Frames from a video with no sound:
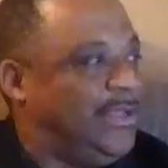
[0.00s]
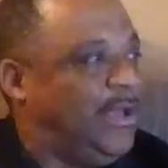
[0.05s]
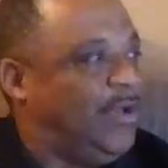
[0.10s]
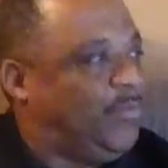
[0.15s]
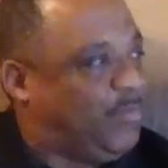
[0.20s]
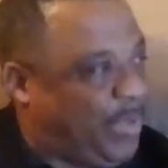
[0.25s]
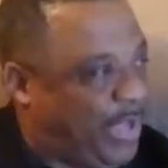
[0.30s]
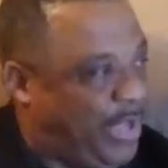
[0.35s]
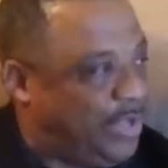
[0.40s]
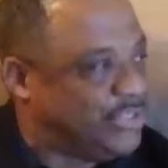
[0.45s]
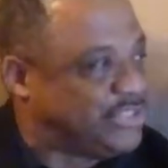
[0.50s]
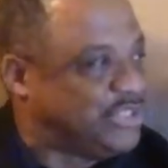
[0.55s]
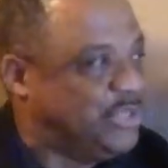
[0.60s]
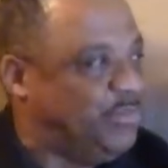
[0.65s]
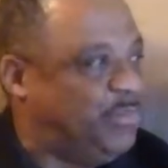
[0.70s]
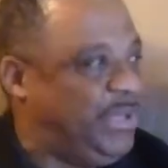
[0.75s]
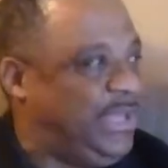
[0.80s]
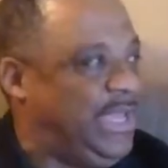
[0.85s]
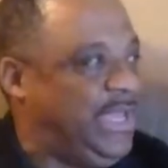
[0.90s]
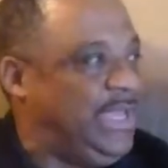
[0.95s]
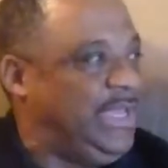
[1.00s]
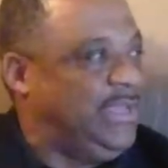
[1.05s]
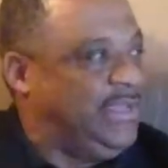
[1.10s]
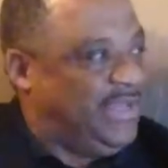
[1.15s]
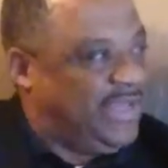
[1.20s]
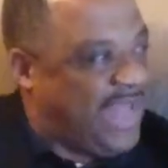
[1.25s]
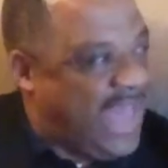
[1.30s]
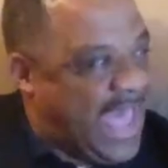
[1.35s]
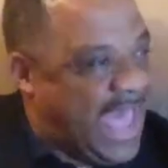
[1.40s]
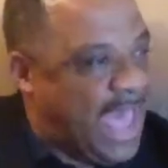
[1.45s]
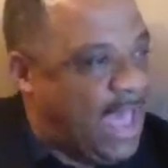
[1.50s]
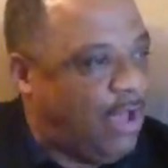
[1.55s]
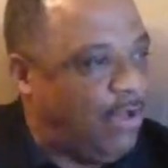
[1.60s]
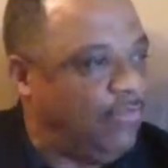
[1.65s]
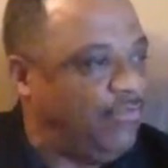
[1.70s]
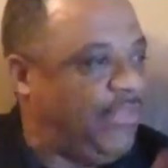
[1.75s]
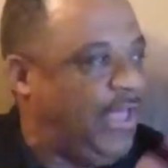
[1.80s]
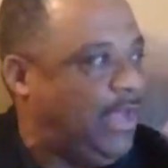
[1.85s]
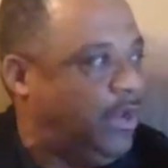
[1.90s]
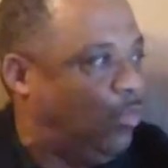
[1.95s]
appears to be now
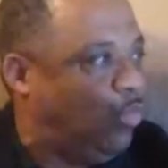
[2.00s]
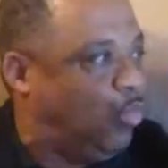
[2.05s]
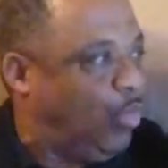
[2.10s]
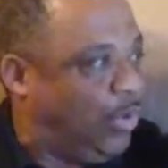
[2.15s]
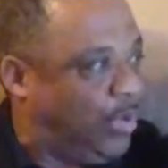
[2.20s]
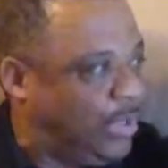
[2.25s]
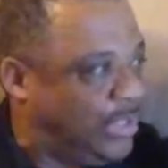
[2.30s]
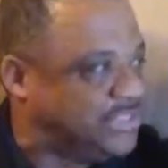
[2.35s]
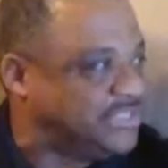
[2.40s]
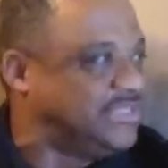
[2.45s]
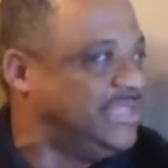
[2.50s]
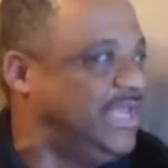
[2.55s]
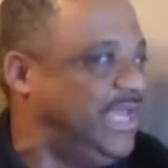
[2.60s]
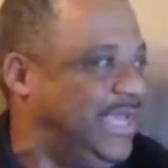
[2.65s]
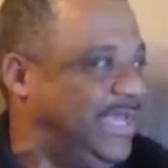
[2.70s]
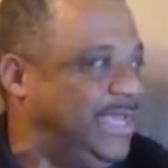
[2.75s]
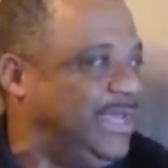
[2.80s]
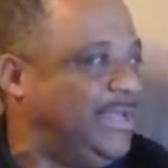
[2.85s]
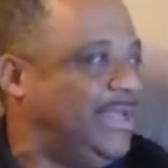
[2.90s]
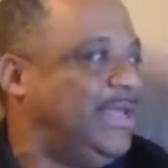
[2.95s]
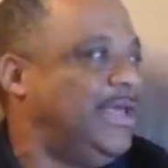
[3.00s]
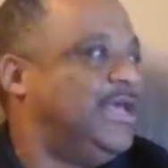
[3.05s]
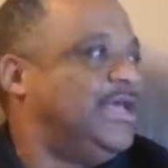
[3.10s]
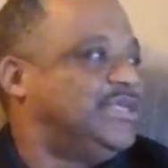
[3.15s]
that it was then.